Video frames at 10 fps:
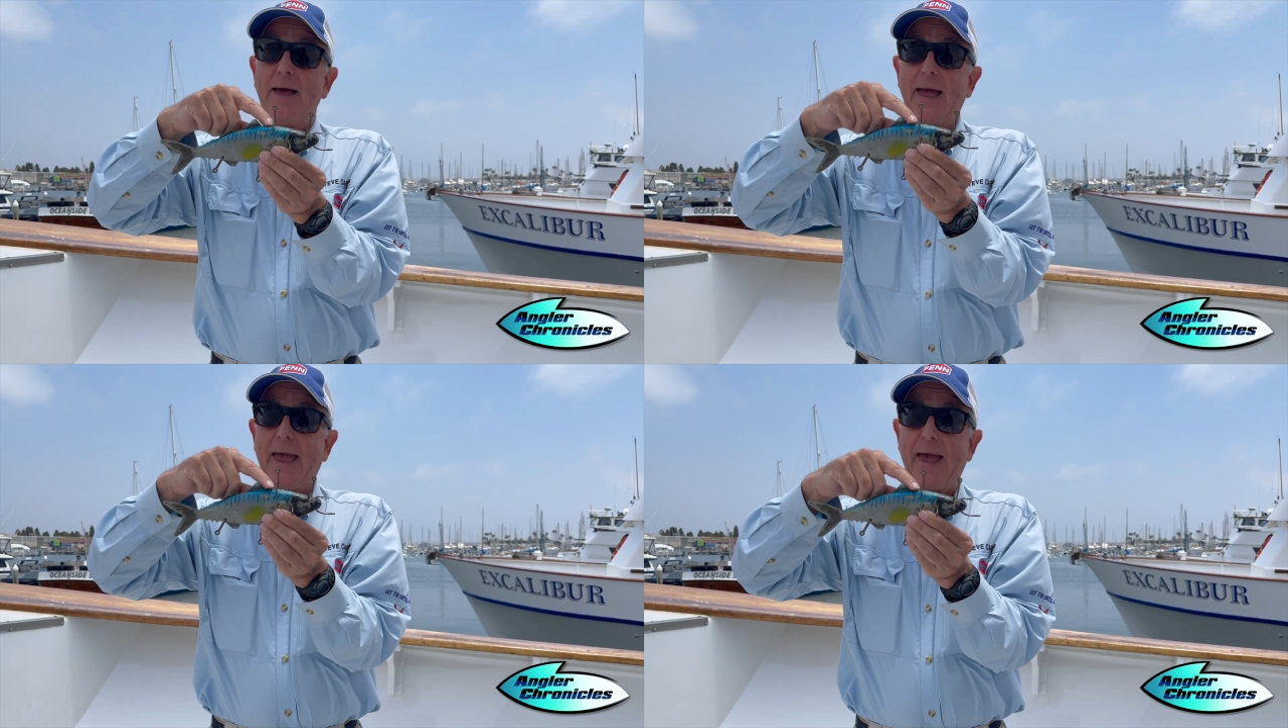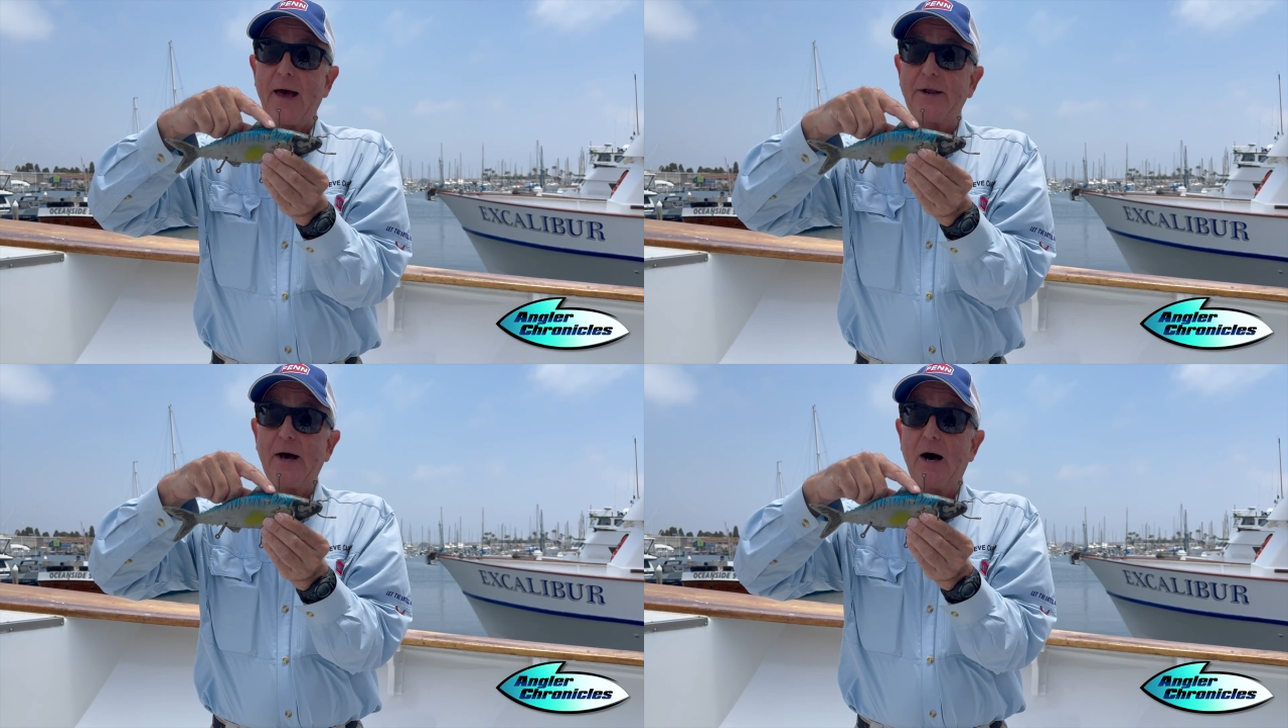
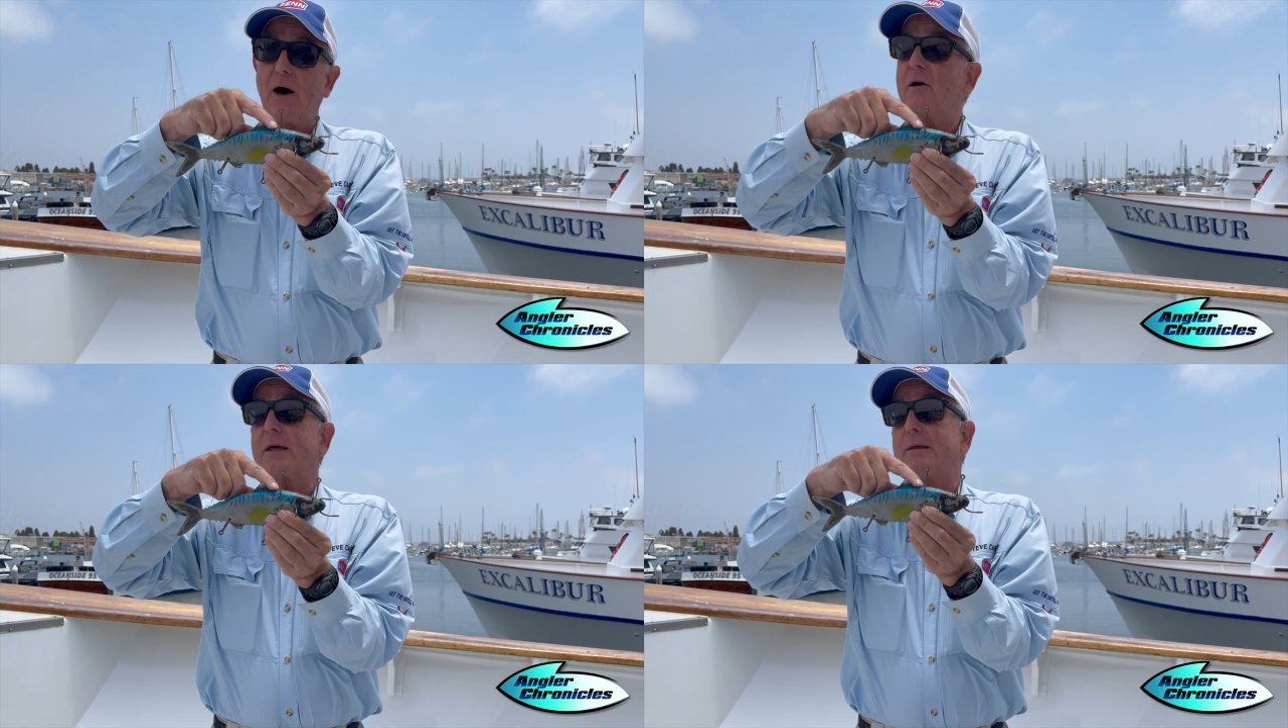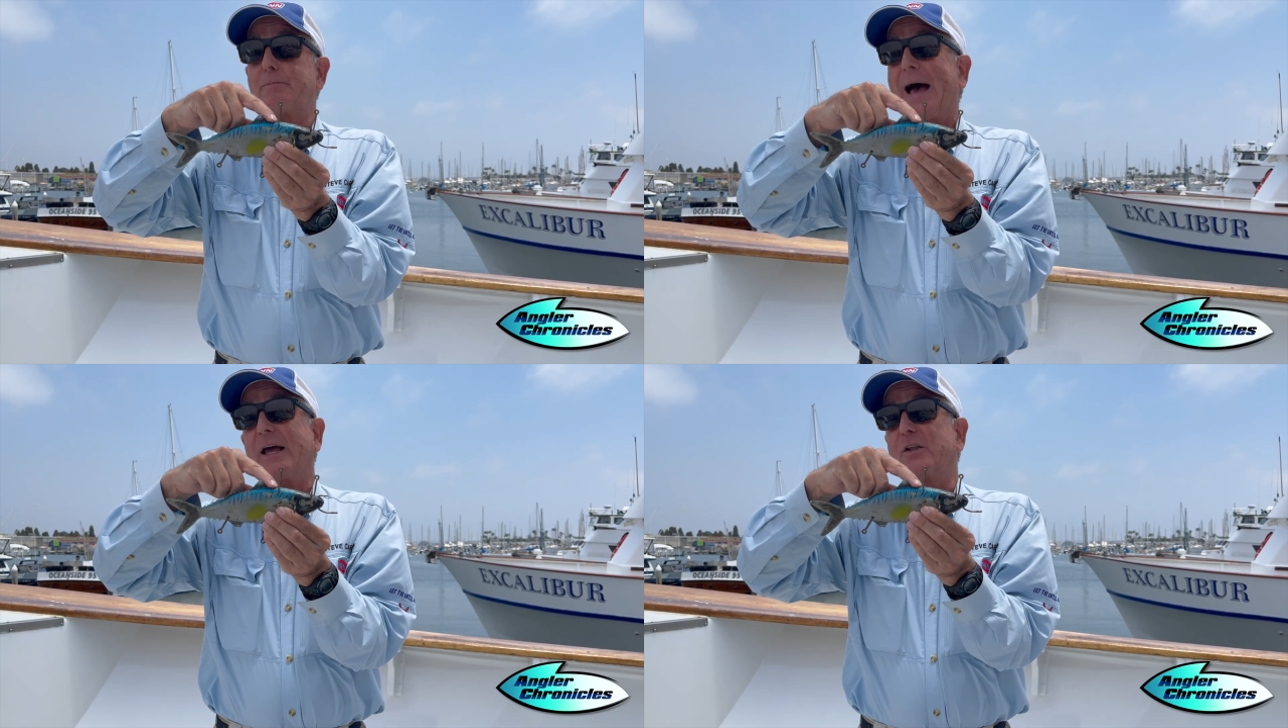And
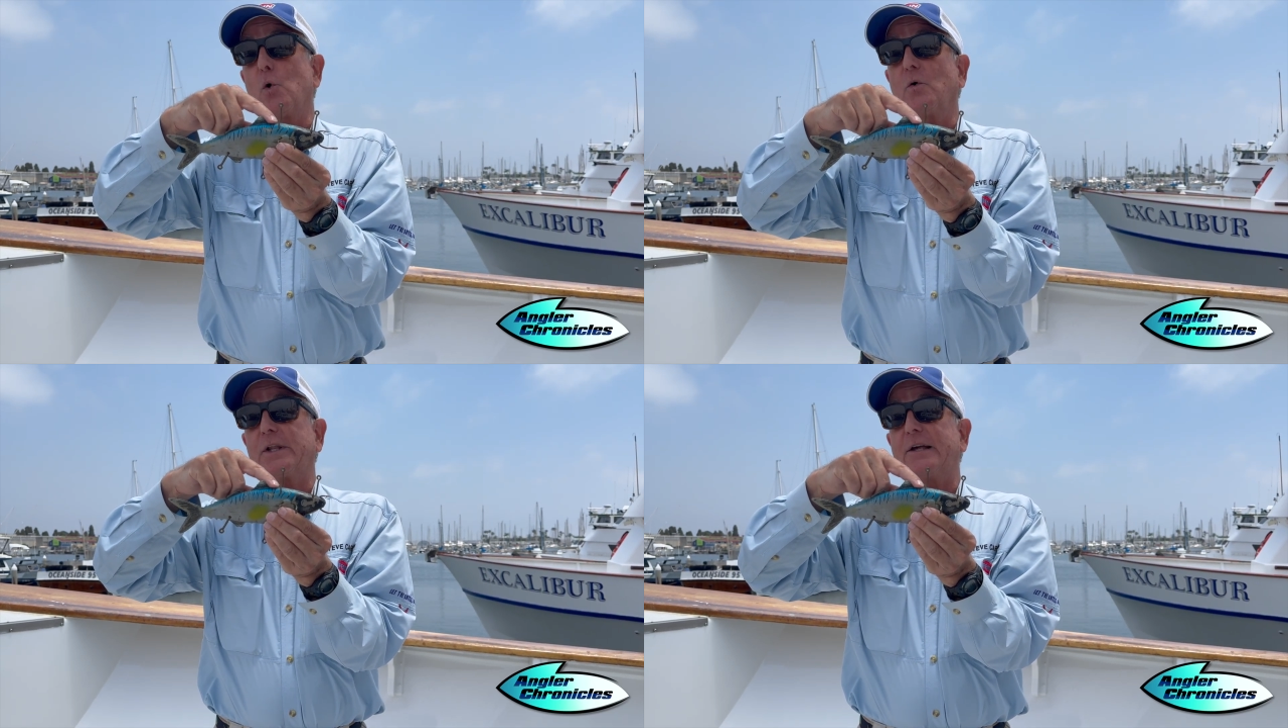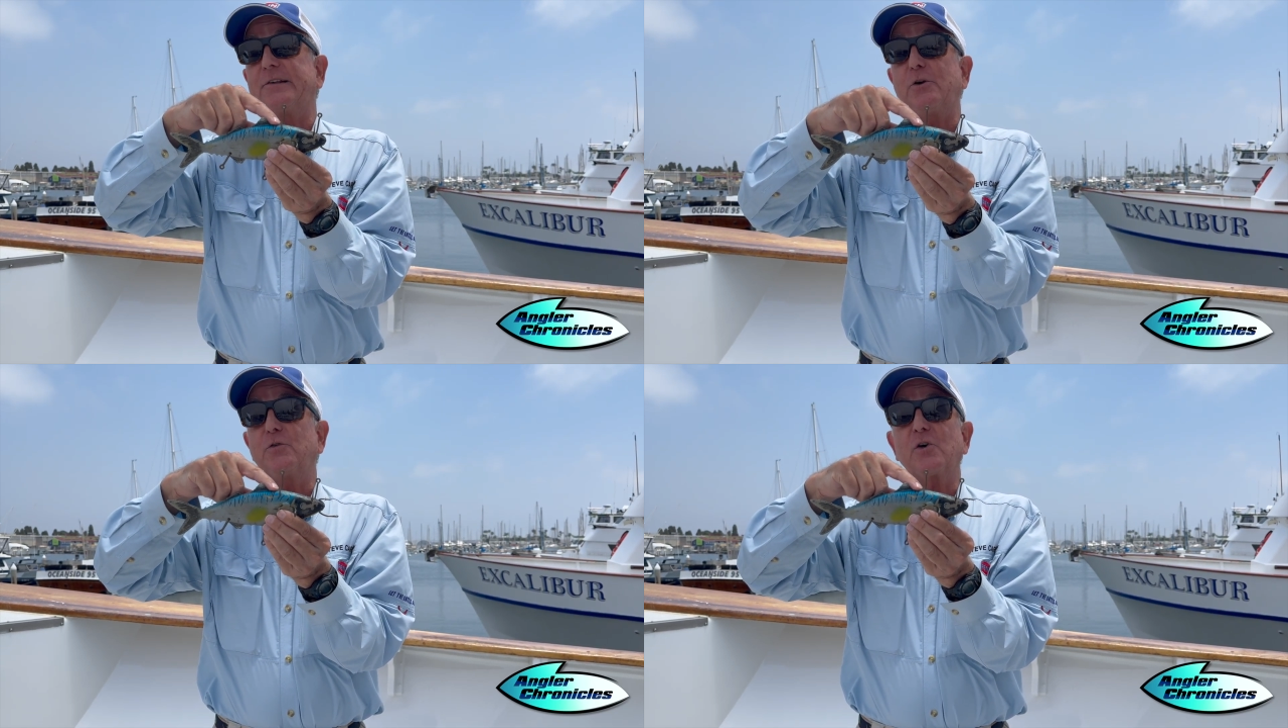back in the old days,
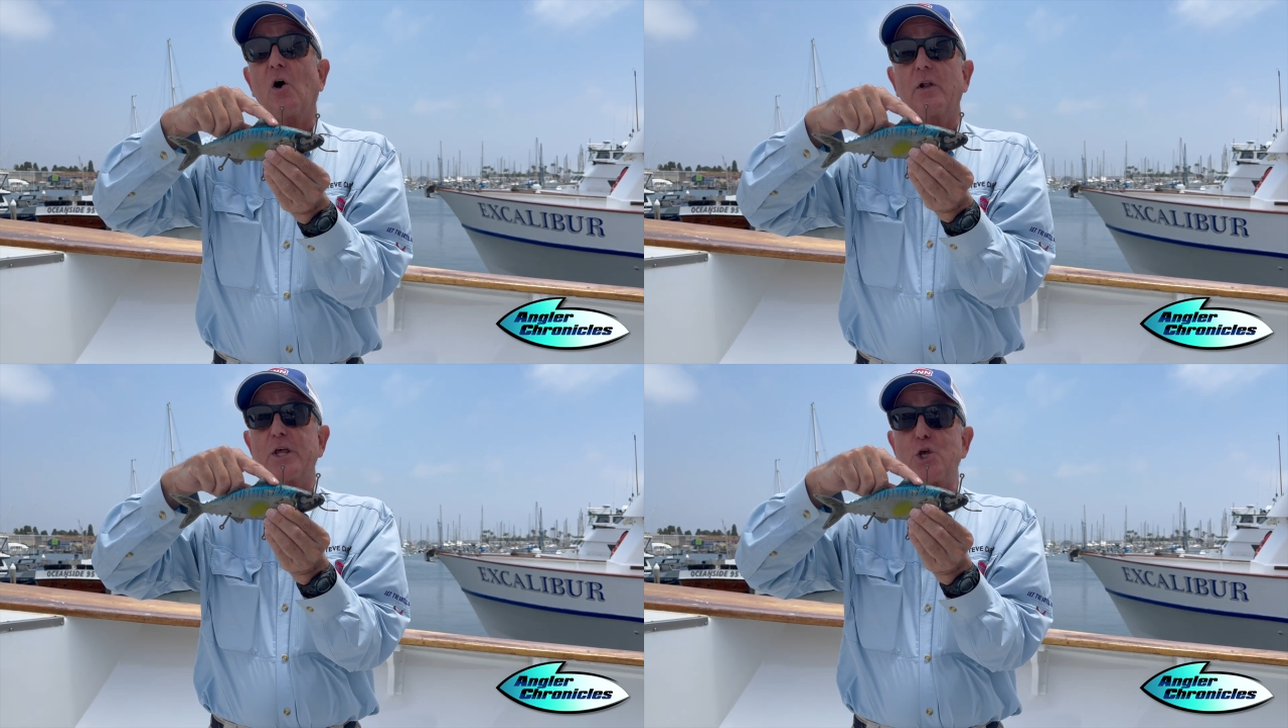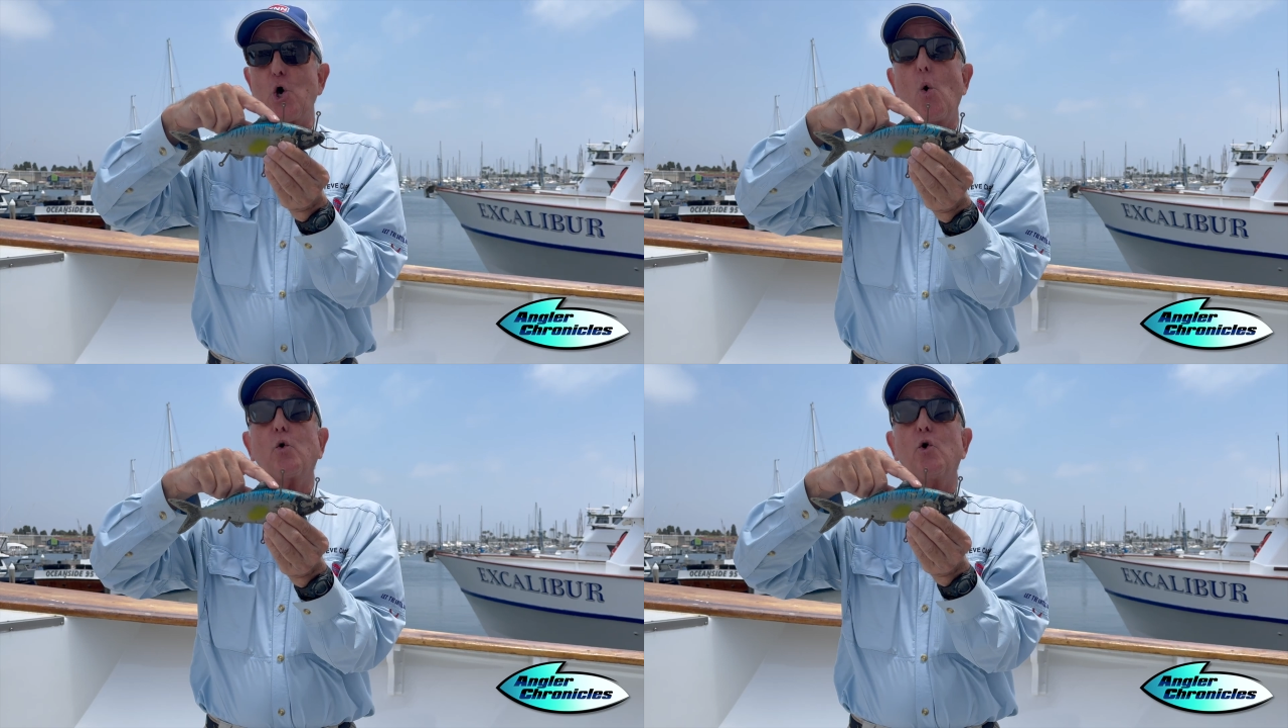they used to call it
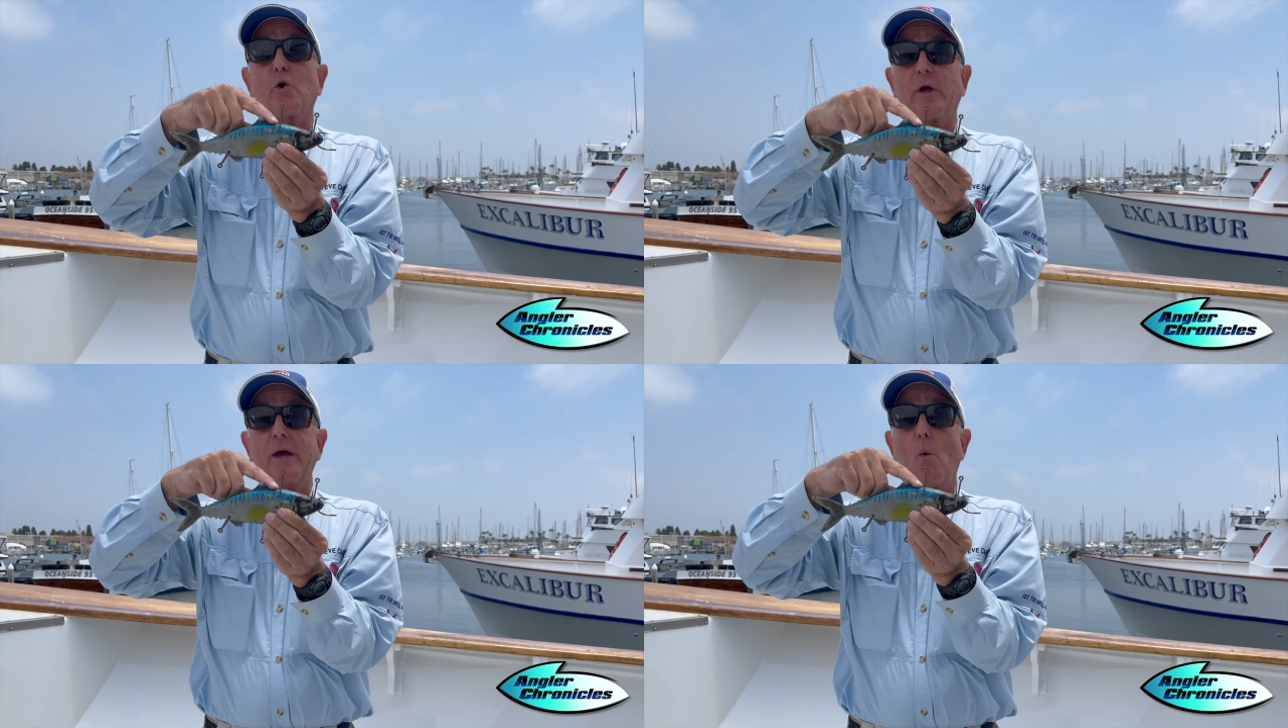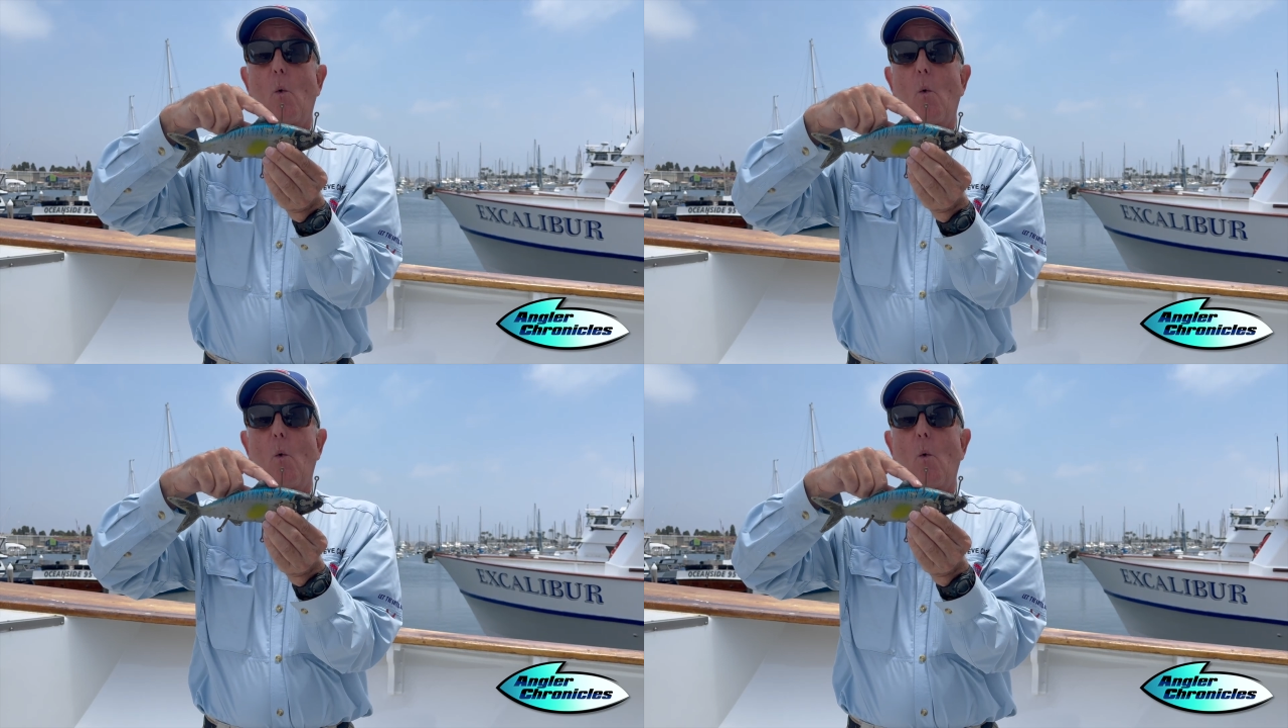yoke hooking,